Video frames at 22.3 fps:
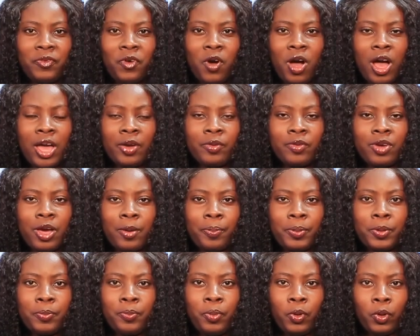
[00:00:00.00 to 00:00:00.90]
for
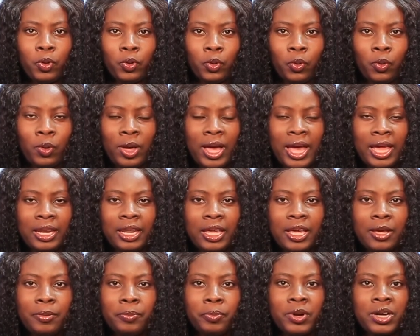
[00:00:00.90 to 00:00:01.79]
Akuapem Poloo and
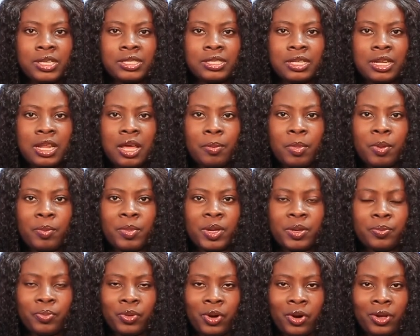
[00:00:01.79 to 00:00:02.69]
the Empress Nama
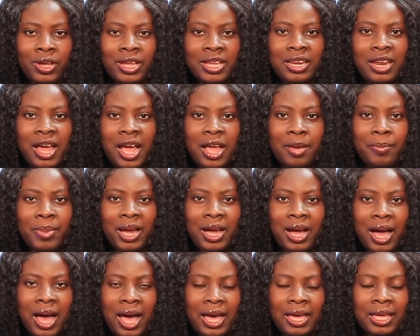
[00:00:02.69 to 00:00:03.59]
Mcbrown, you know, I be
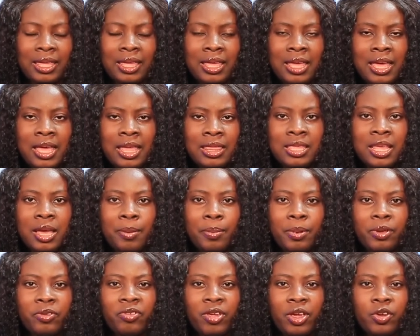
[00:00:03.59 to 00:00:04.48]
kai,
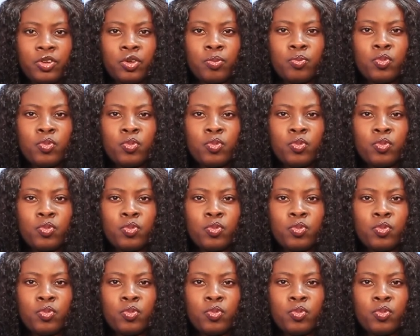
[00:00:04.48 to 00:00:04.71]
never shad the